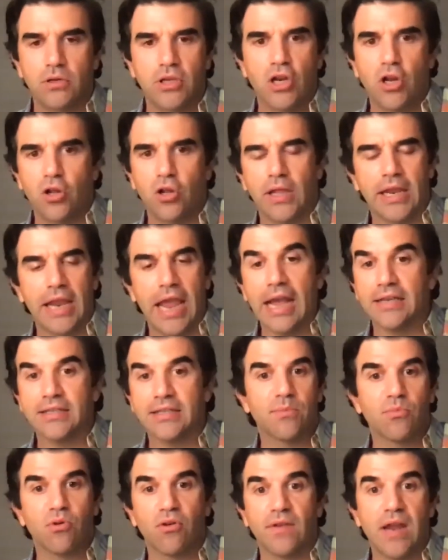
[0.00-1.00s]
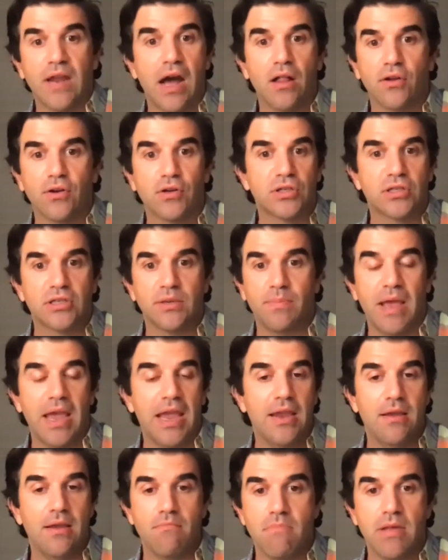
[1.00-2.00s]
you know, like X number of dollars to
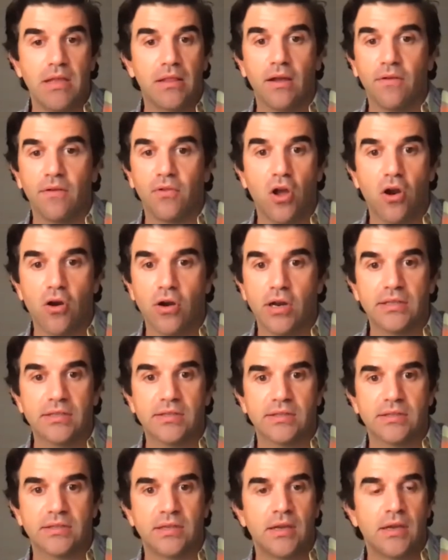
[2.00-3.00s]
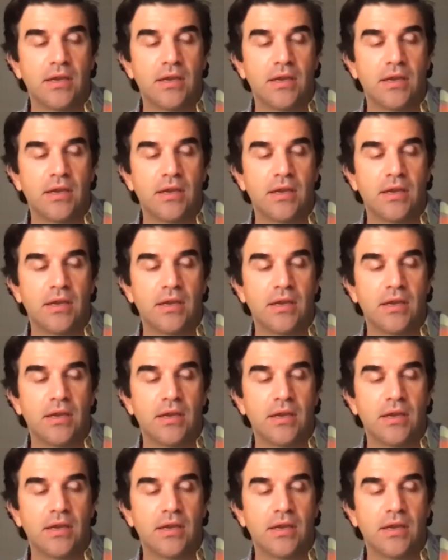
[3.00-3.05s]
pay mid level artists